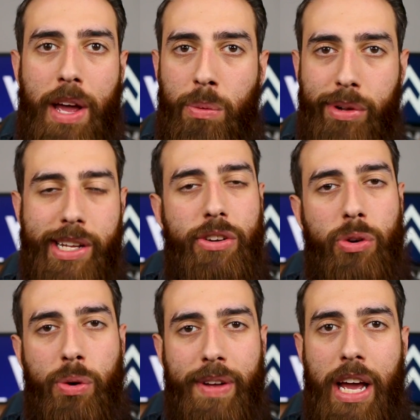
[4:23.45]
I won't send you
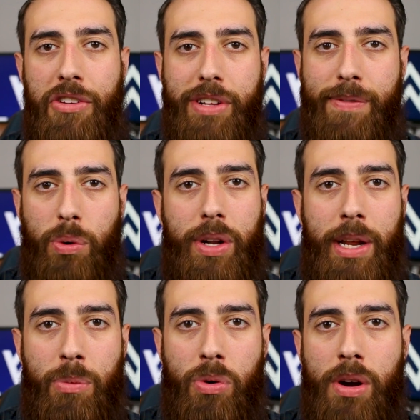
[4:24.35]
notifications for it
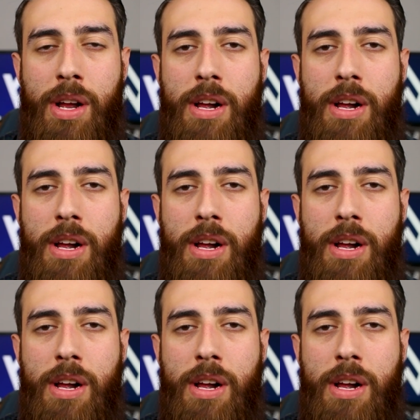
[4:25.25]
anymore.